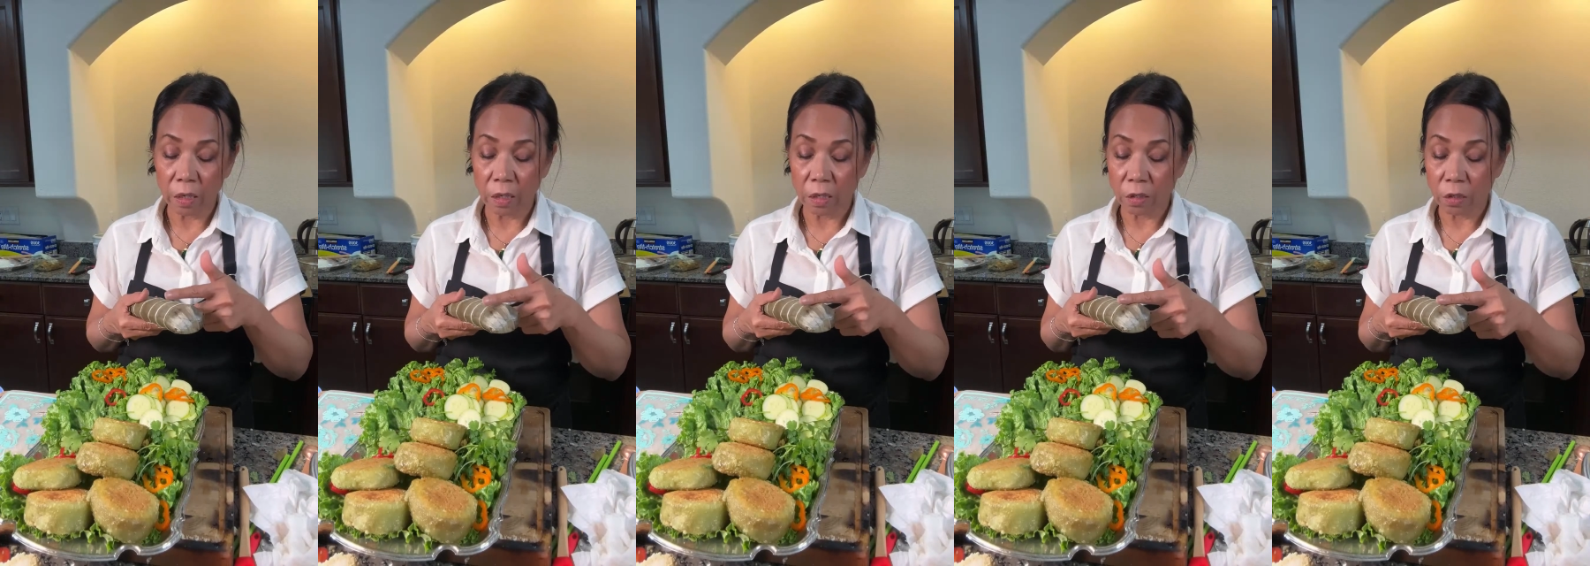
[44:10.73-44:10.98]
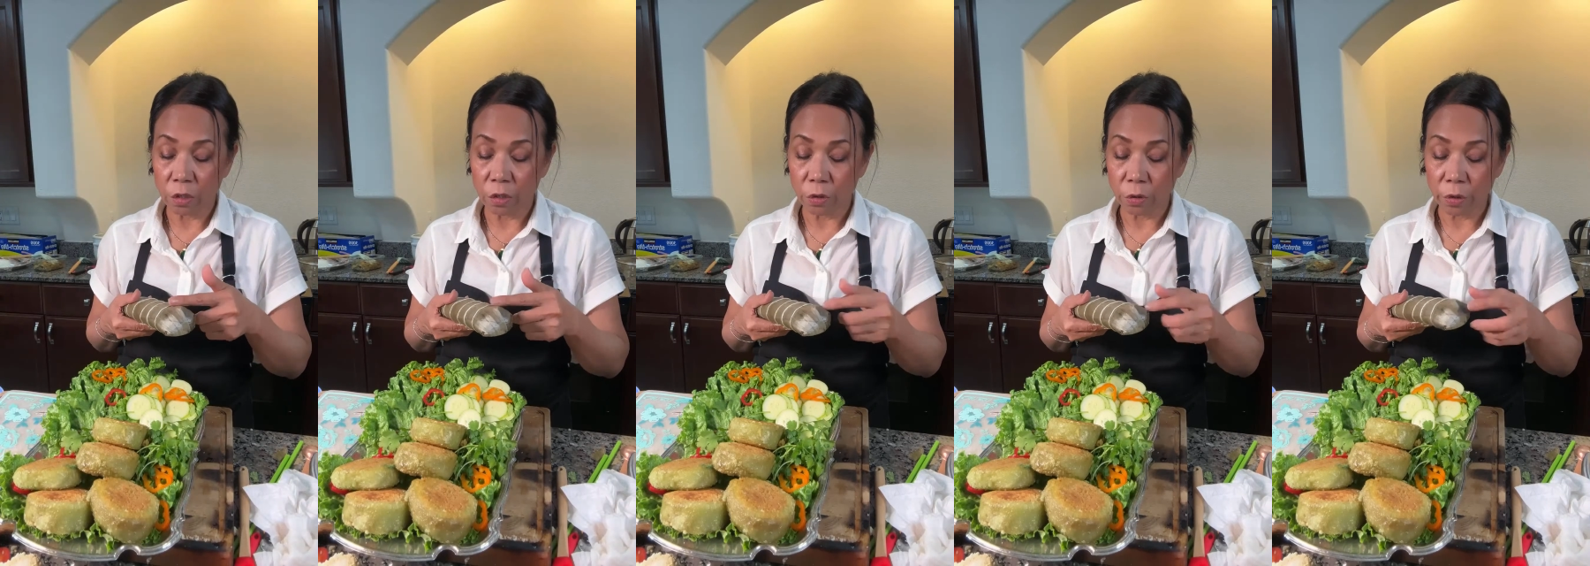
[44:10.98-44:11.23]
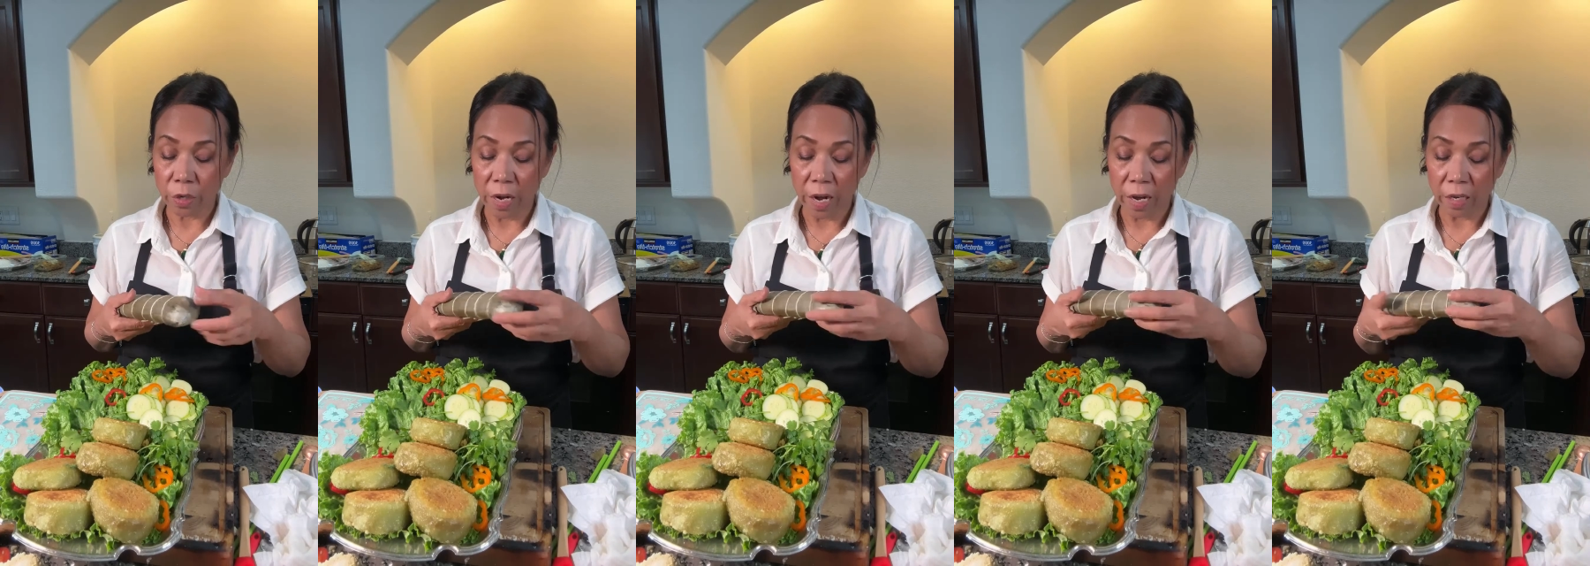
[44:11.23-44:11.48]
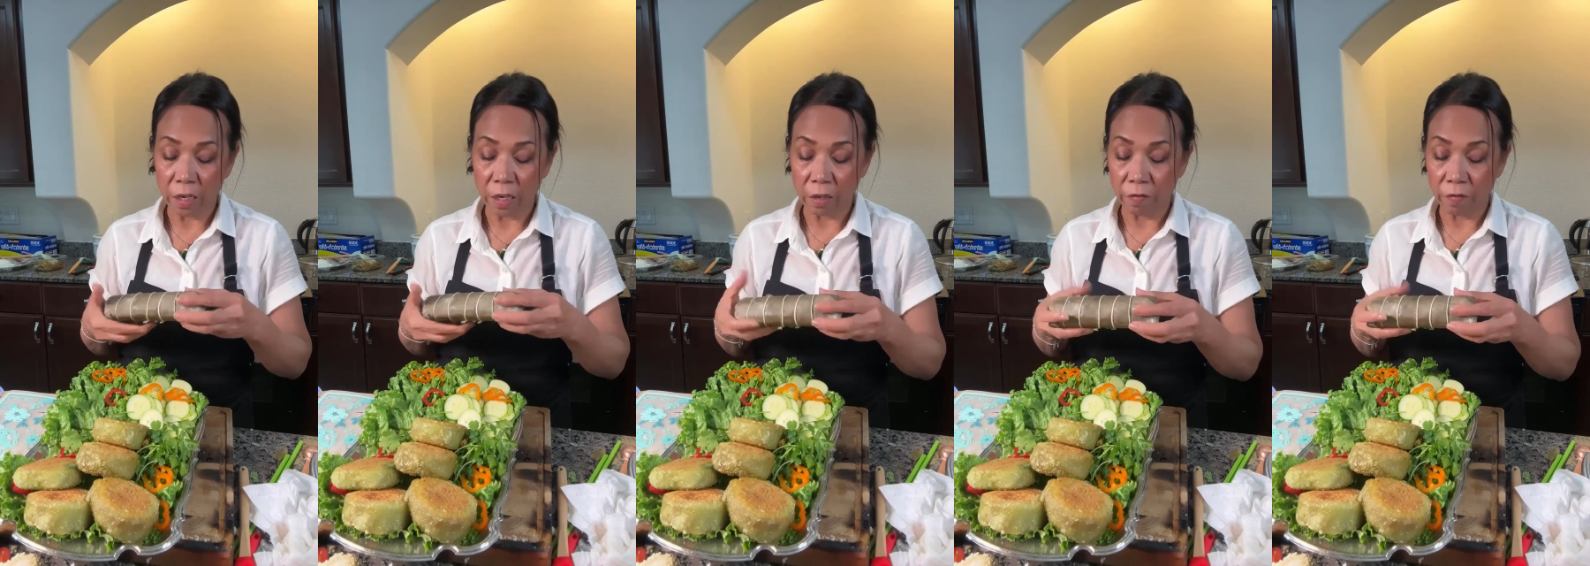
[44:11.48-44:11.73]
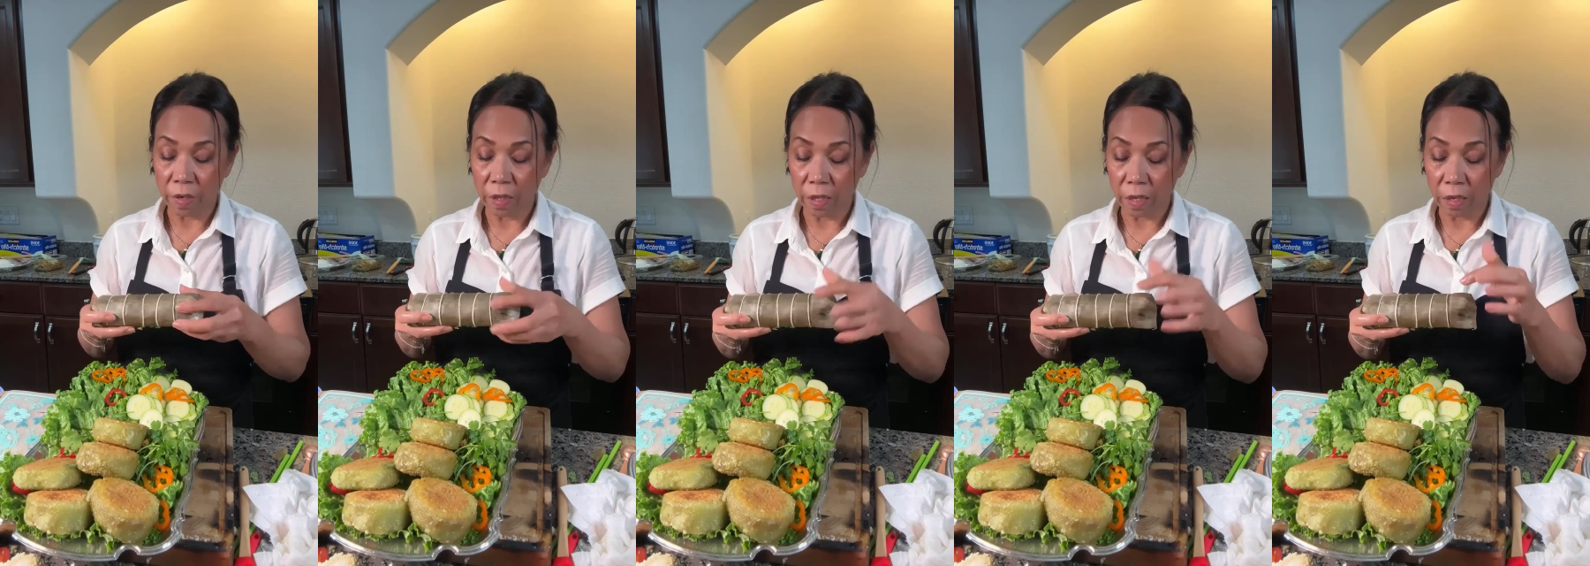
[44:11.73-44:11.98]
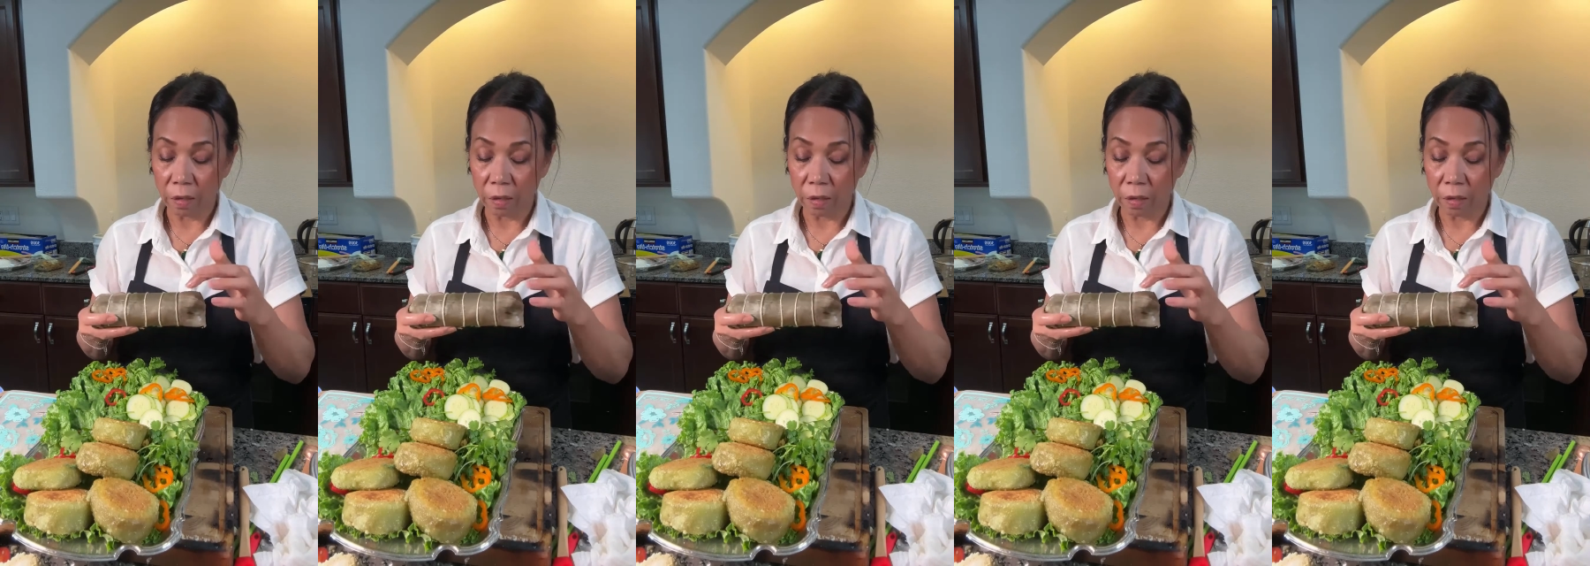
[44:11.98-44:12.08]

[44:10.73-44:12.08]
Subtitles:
is to cut it with